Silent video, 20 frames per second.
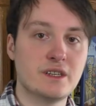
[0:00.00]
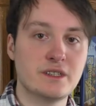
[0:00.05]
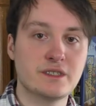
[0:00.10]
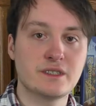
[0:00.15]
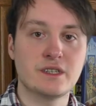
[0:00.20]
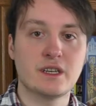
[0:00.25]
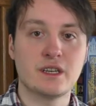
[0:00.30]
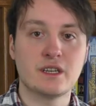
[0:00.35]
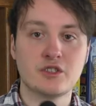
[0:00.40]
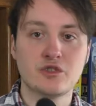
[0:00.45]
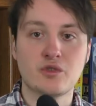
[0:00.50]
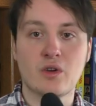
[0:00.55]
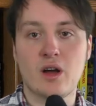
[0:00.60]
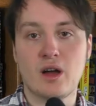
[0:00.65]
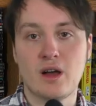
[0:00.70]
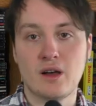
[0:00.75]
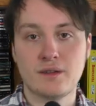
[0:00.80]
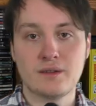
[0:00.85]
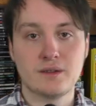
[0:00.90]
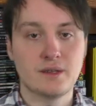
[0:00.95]
is going to
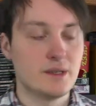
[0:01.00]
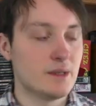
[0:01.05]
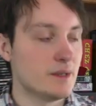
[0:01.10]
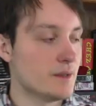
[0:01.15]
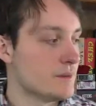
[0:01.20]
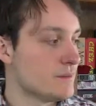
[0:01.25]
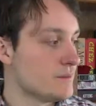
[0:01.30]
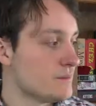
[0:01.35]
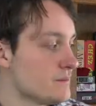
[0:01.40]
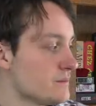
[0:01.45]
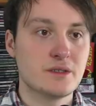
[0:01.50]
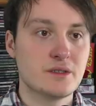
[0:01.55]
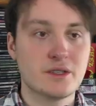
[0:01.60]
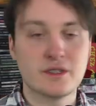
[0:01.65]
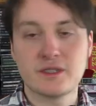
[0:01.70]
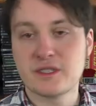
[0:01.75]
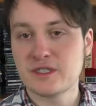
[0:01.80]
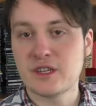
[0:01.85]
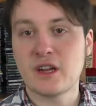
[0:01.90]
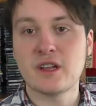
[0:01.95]
draw. So
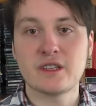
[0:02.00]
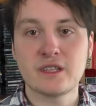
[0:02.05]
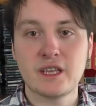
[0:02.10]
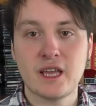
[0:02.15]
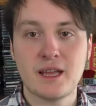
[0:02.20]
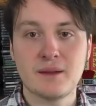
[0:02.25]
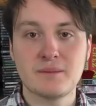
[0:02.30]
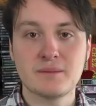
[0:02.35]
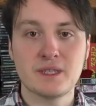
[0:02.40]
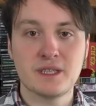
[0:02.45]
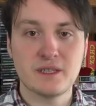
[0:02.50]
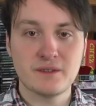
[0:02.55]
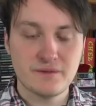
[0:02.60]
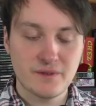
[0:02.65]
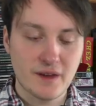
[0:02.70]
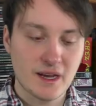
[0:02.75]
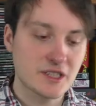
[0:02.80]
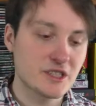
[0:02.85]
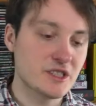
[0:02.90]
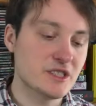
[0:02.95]
at the start of the game, the
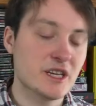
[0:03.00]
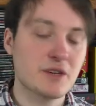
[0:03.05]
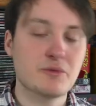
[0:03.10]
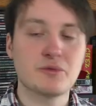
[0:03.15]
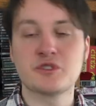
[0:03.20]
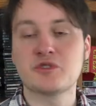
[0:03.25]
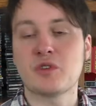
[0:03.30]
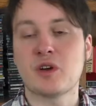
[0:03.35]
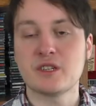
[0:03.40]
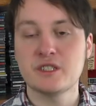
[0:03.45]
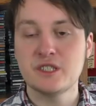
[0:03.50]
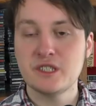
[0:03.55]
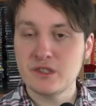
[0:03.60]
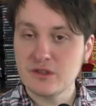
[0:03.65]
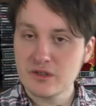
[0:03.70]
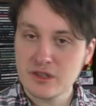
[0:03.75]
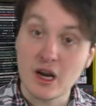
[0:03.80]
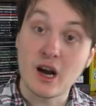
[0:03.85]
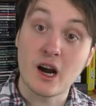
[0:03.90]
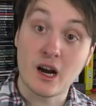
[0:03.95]
infection deck will draw
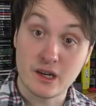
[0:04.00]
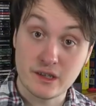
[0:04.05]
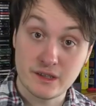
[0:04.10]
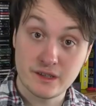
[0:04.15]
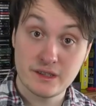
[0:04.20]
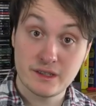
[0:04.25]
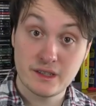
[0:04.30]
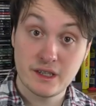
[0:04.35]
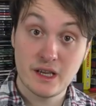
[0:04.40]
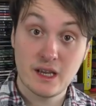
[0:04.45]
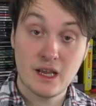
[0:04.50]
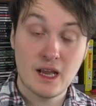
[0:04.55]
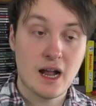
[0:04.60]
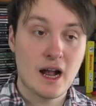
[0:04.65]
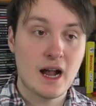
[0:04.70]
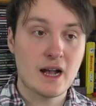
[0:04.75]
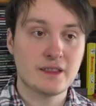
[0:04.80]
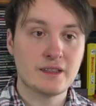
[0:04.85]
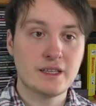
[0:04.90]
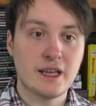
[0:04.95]
two cards
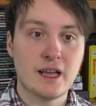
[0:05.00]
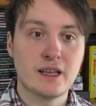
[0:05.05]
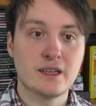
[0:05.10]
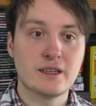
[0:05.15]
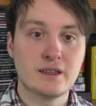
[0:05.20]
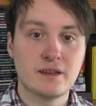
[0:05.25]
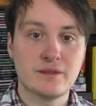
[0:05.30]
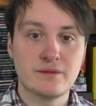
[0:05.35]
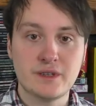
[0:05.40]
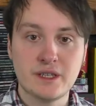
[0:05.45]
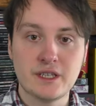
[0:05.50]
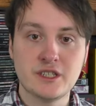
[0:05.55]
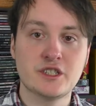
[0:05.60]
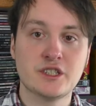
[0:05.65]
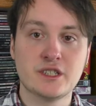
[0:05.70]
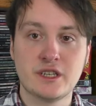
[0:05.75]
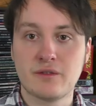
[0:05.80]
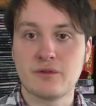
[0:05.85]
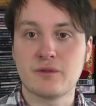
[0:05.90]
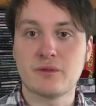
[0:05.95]
at the end of each
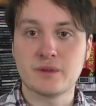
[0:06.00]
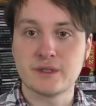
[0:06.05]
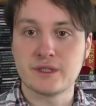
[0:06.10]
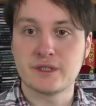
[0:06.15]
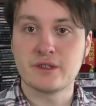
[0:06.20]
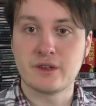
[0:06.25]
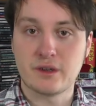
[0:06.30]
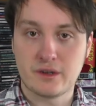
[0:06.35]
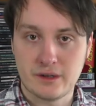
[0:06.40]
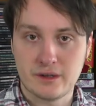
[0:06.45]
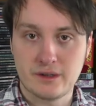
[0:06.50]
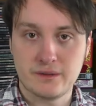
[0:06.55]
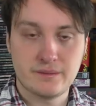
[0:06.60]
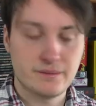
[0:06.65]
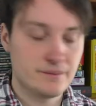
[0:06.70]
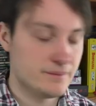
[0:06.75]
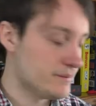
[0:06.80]
and everyone's turn.